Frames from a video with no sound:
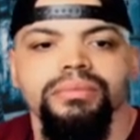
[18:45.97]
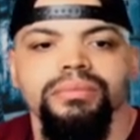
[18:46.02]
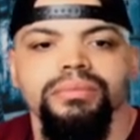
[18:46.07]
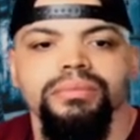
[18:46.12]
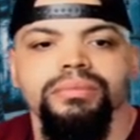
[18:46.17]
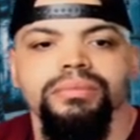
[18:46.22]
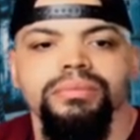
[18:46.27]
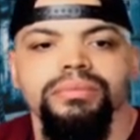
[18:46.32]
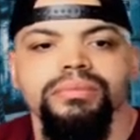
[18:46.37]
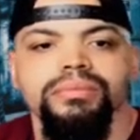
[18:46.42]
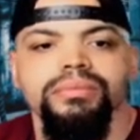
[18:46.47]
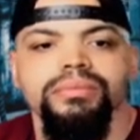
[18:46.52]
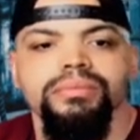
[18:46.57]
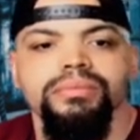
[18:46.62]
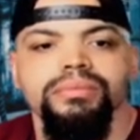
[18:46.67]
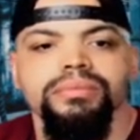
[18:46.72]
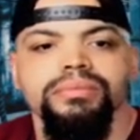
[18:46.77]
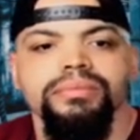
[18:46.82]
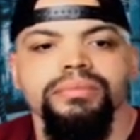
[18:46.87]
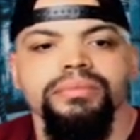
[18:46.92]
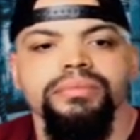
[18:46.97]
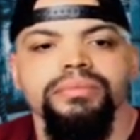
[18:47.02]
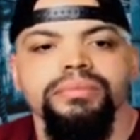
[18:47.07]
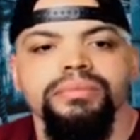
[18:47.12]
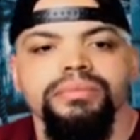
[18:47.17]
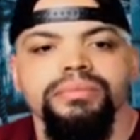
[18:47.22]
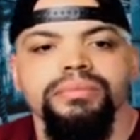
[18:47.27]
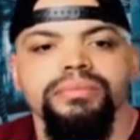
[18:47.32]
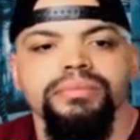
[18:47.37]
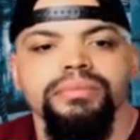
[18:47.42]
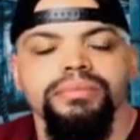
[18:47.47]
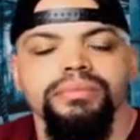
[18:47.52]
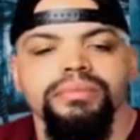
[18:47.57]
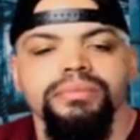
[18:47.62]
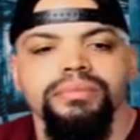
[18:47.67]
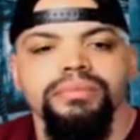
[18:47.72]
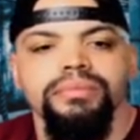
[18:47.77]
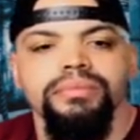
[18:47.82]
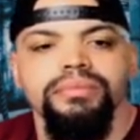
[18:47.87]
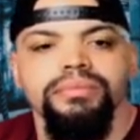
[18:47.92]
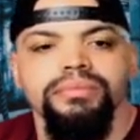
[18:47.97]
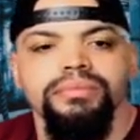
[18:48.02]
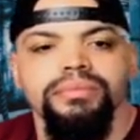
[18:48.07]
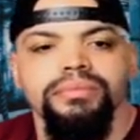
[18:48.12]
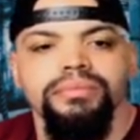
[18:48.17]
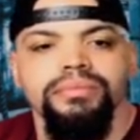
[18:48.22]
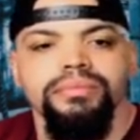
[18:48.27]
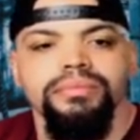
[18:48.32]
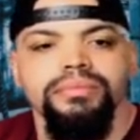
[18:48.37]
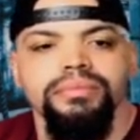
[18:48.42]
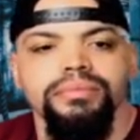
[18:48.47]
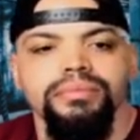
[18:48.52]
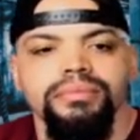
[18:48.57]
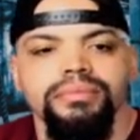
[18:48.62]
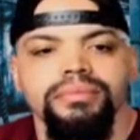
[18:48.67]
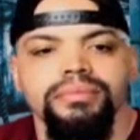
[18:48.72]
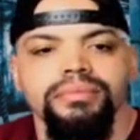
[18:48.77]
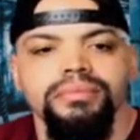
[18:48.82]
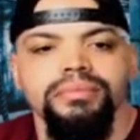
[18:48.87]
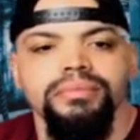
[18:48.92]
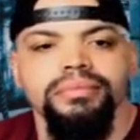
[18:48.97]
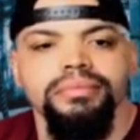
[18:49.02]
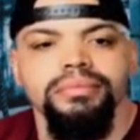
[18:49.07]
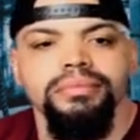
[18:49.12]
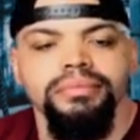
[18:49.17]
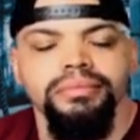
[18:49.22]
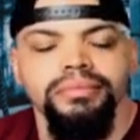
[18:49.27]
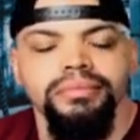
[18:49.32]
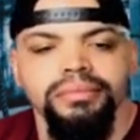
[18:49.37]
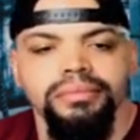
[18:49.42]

(not speaking)